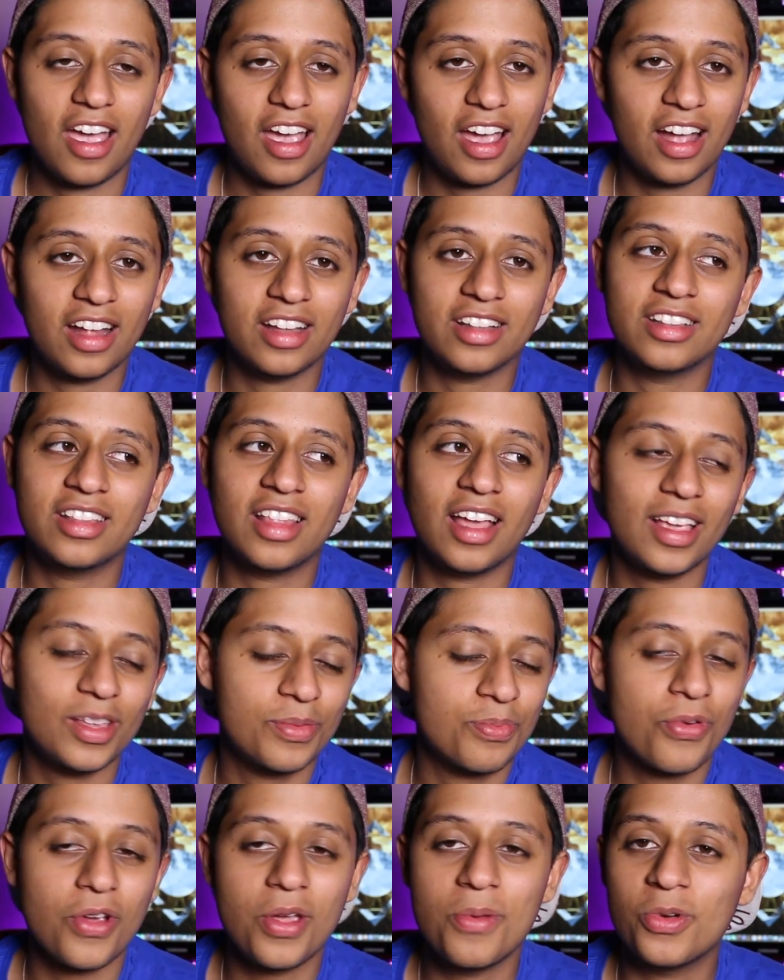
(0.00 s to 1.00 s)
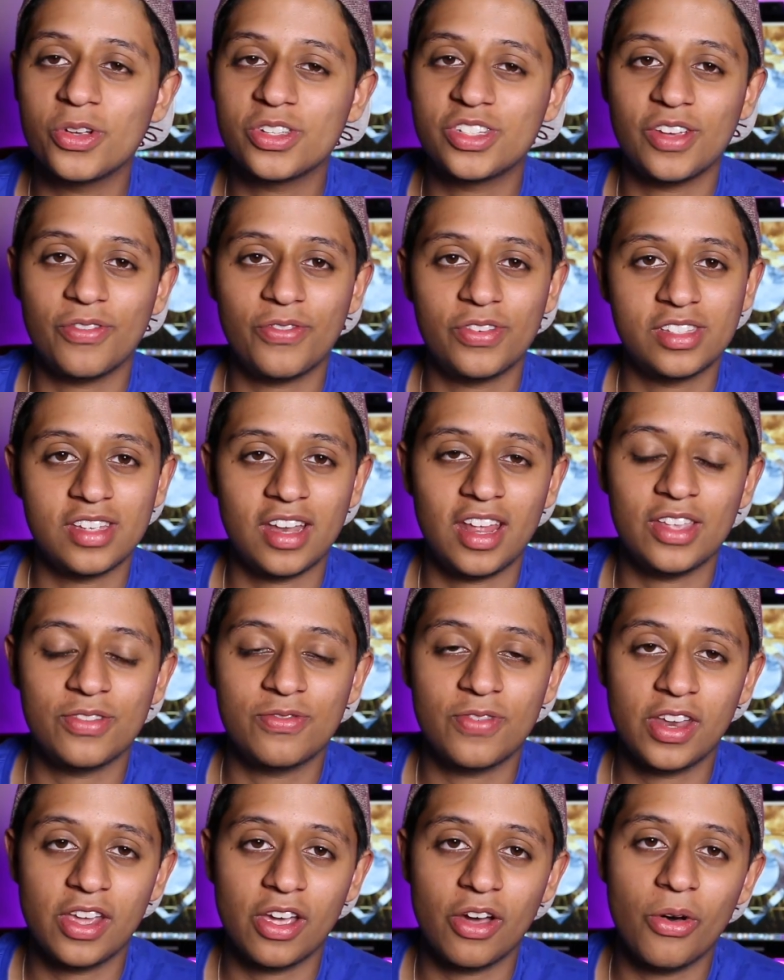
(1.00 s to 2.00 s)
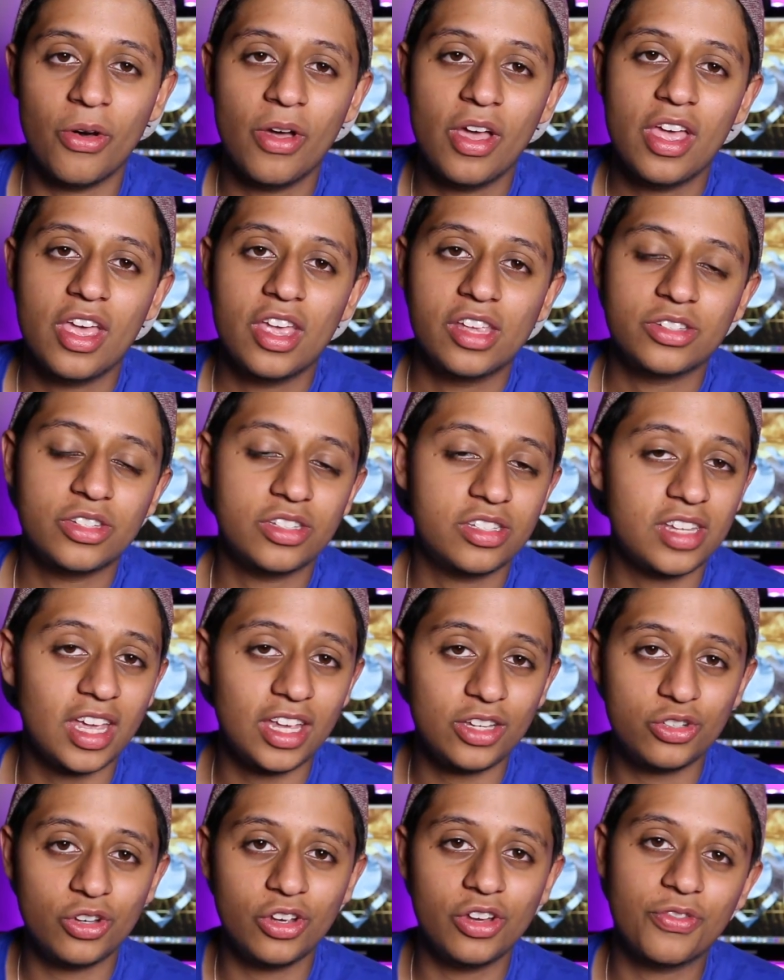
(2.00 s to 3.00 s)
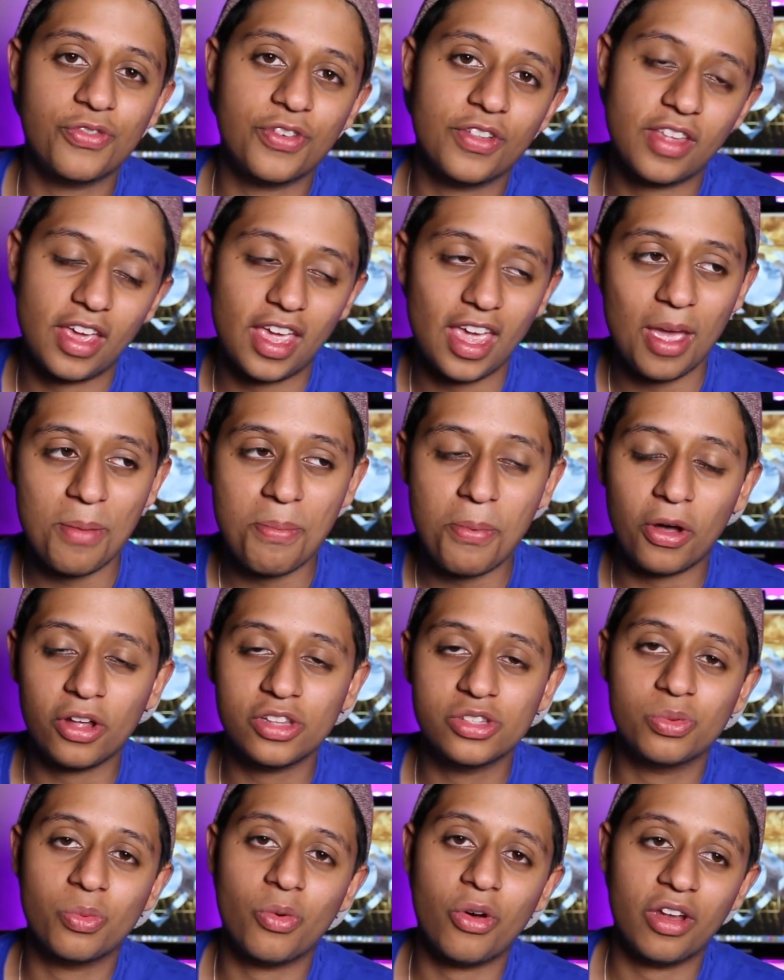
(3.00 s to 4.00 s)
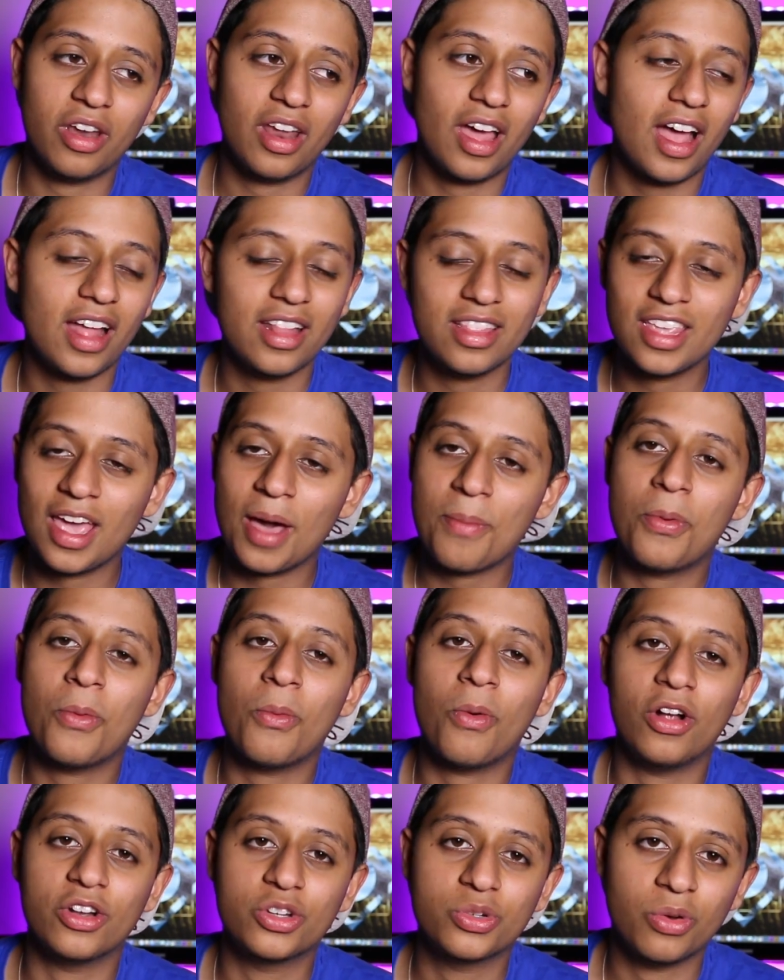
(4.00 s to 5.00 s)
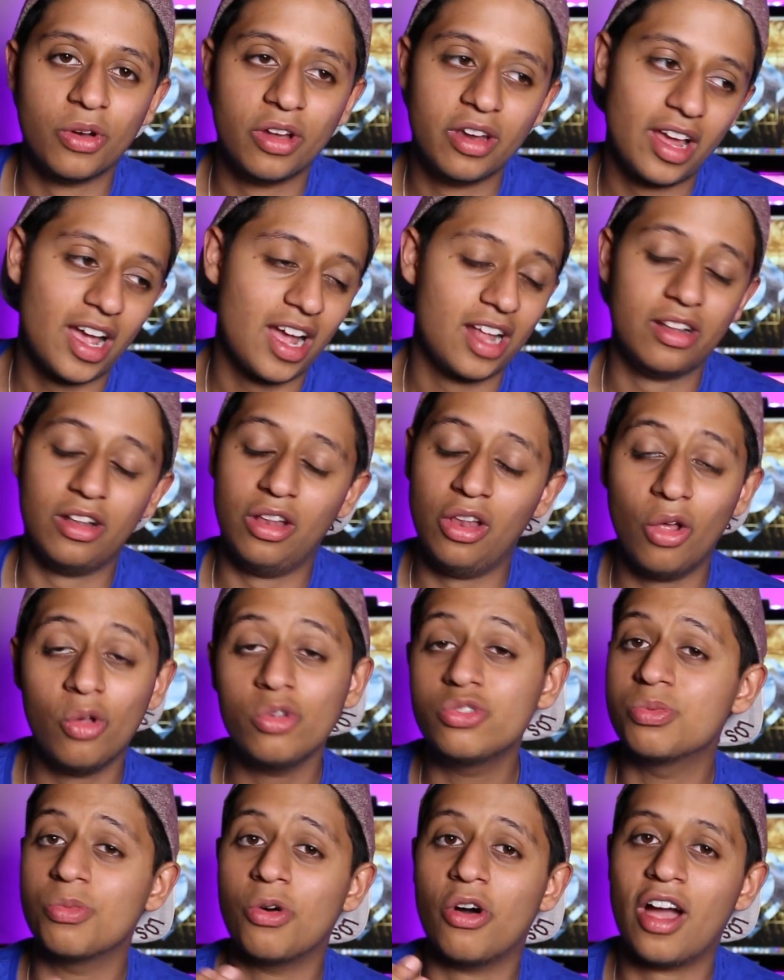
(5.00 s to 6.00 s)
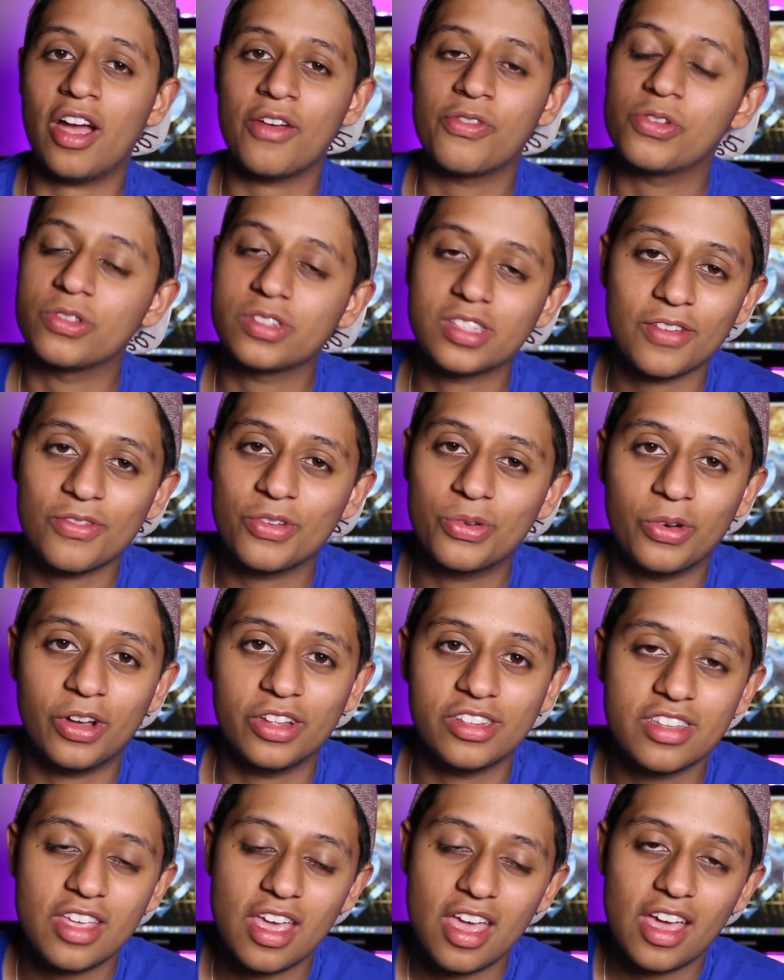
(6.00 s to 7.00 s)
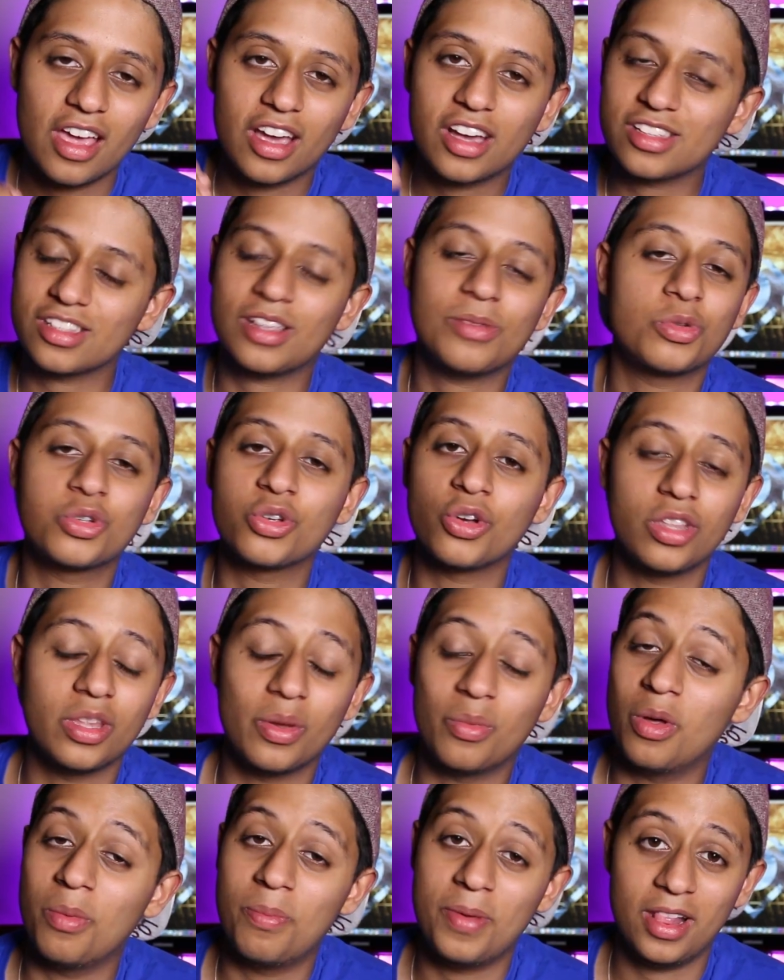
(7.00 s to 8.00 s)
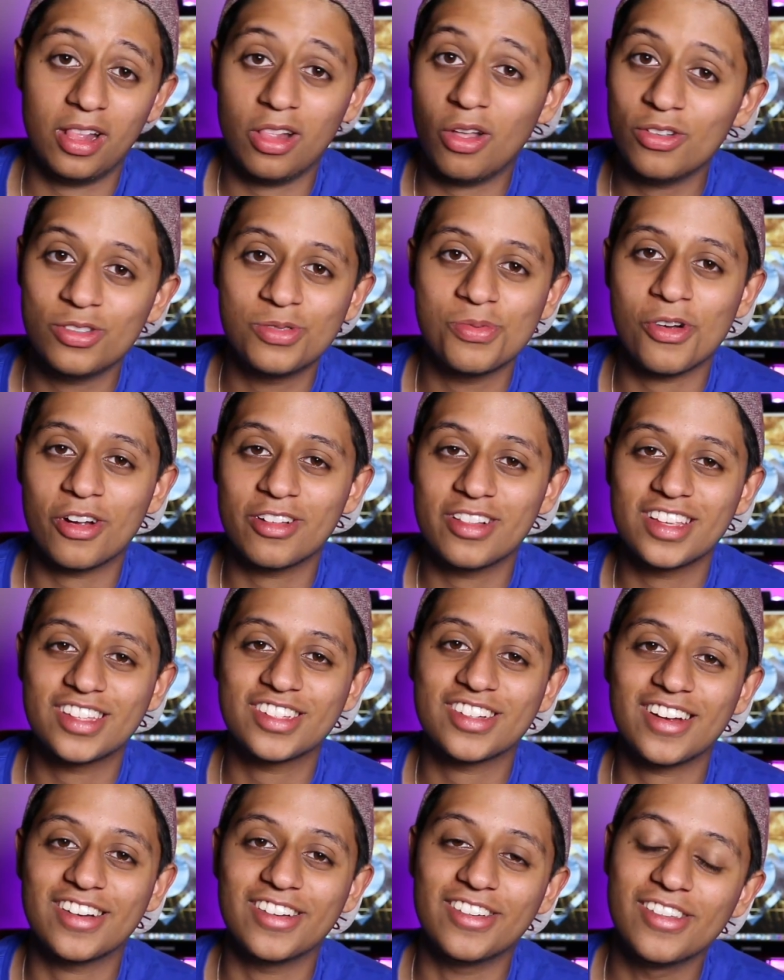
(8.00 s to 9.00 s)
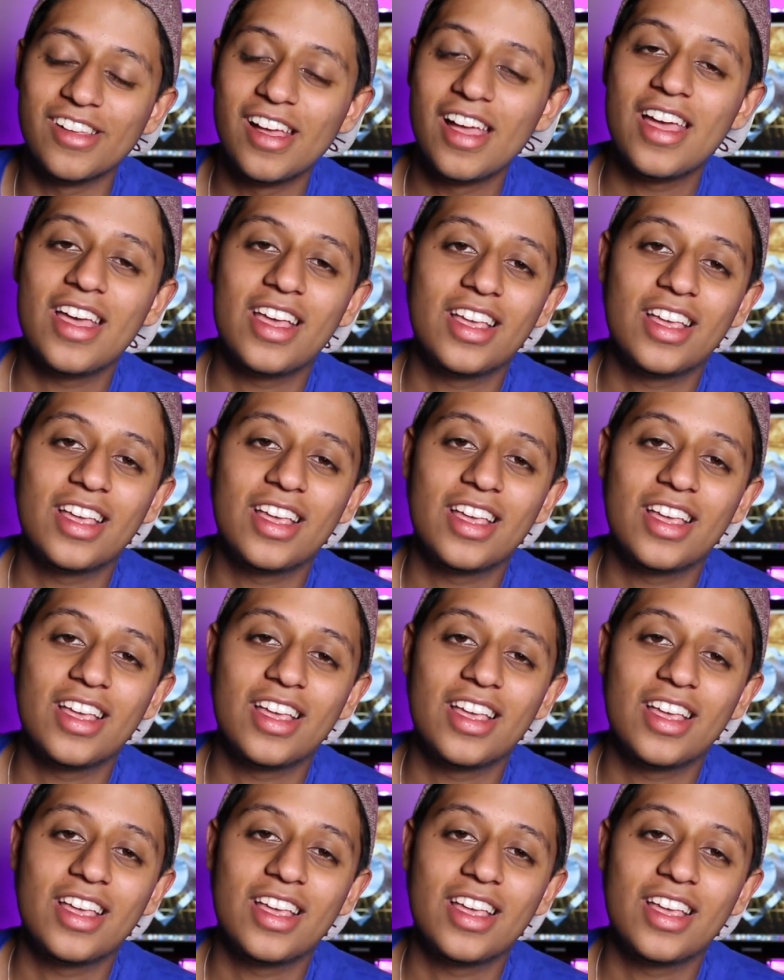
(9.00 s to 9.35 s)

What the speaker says: And that is pretty much it for today's video. So stay tuned for the EarPods one and the Apple Watch one and loads more iPhone 7 ones, because I'm sure there will be loads more on this channel.